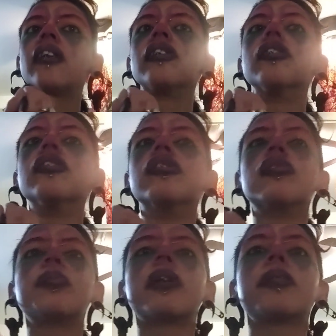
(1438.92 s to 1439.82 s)
Don't do
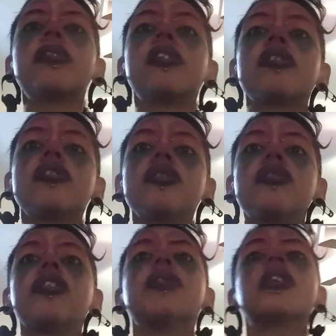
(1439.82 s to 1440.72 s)
this with purple unless it's your
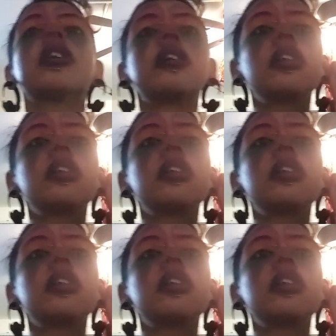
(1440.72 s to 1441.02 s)
favorite color.